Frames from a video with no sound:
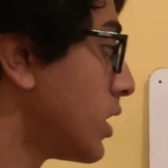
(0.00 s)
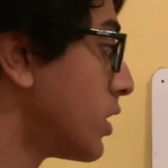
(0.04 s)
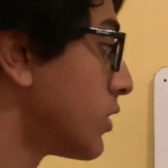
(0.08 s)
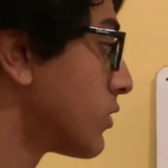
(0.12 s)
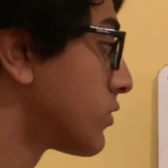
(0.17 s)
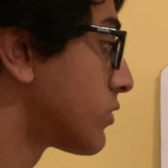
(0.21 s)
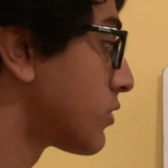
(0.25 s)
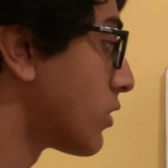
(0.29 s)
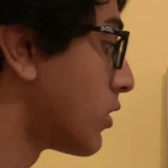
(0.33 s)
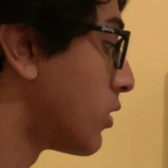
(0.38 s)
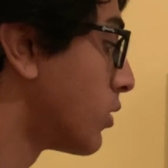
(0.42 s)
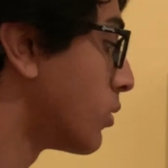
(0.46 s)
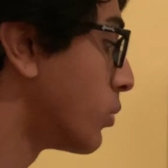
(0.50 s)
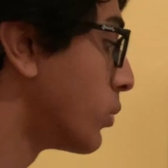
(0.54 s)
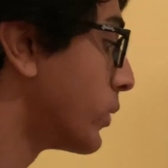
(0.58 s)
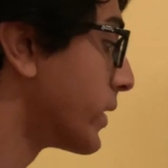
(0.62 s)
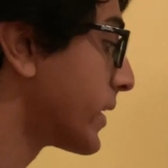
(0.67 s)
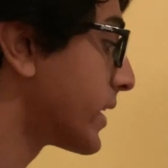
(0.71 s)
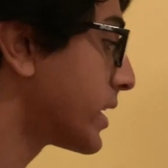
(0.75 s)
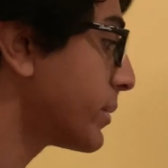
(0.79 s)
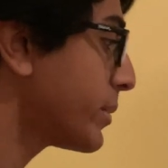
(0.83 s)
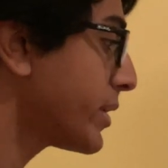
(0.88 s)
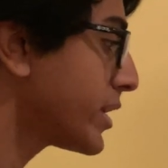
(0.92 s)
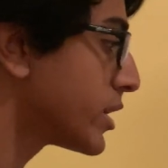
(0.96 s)
So
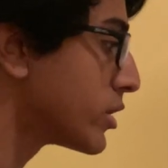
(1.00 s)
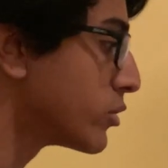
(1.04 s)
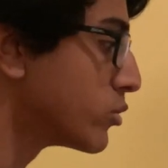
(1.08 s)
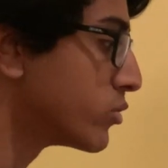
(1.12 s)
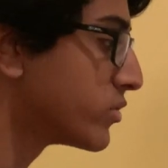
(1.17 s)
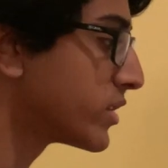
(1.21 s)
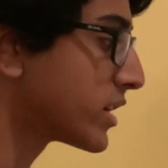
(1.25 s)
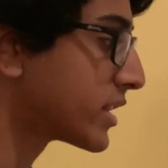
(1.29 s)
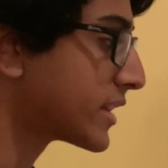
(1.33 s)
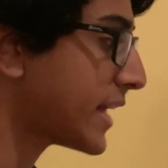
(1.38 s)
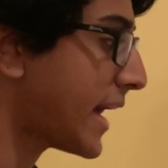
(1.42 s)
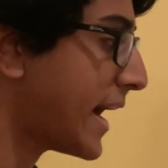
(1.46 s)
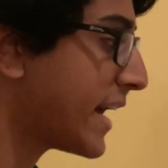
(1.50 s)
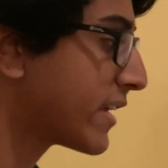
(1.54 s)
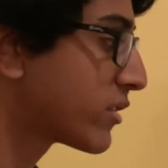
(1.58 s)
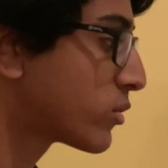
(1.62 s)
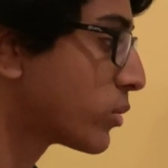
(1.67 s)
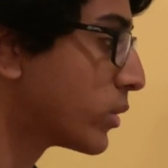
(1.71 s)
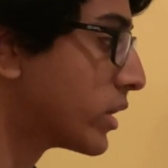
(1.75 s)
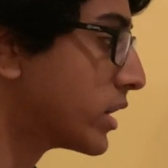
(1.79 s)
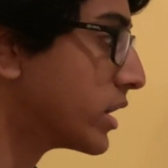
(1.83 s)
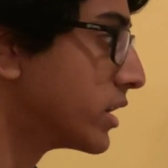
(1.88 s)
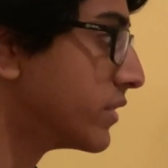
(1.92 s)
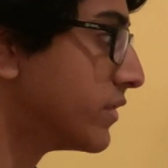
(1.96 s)
we're going to be using that
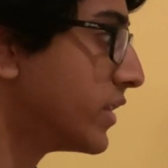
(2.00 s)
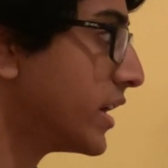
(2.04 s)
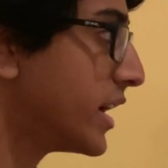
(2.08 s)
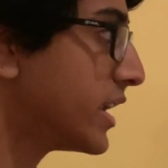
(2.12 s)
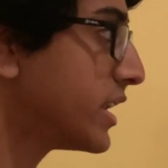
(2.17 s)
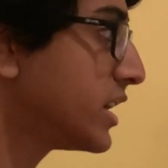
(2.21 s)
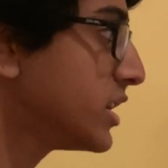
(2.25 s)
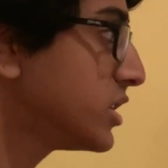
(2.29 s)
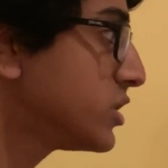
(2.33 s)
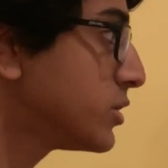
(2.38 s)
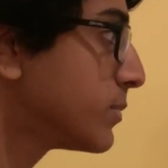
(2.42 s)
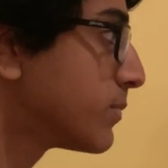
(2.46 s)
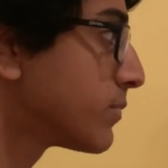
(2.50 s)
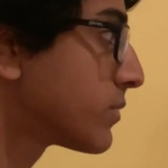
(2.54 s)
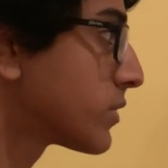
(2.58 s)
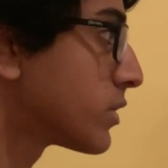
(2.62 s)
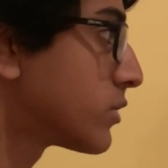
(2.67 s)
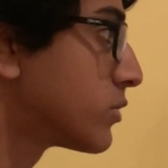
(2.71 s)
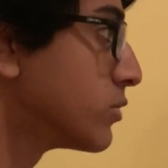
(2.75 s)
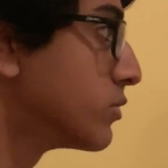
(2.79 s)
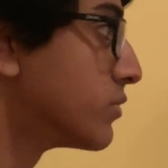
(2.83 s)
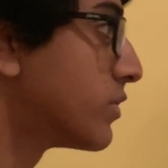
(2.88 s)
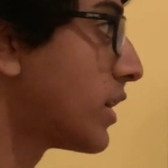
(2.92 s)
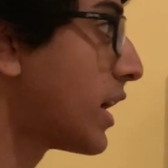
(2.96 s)
to our advantage
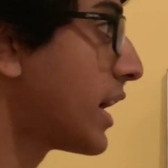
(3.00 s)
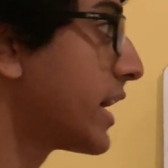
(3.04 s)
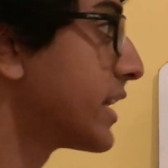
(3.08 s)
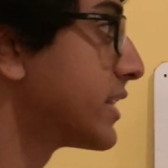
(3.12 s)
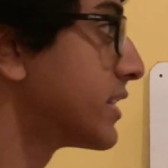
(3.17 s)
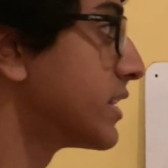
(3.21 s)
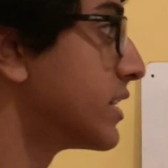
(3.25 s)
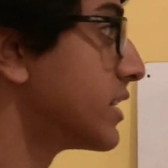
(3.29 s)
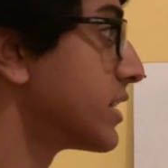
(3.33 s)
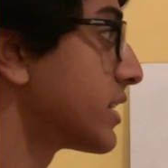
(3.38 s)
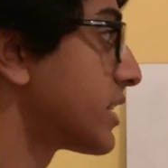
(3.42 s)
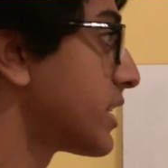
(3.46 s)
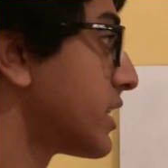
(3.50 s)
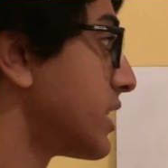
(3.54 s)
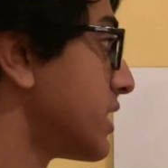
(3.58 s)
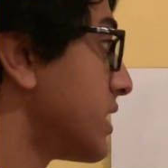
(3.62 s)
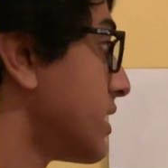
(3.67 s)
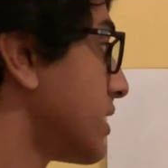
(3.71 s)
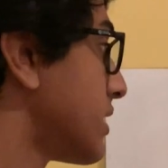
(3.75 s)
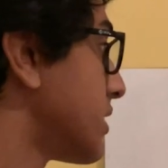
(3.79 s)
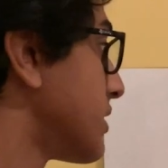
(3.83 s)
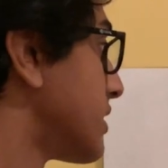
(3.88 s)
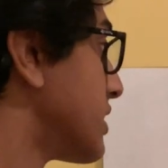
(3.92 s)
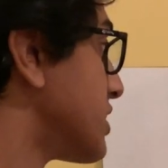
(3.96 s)
to find the
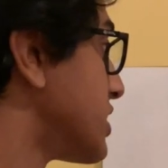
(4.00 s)
heat,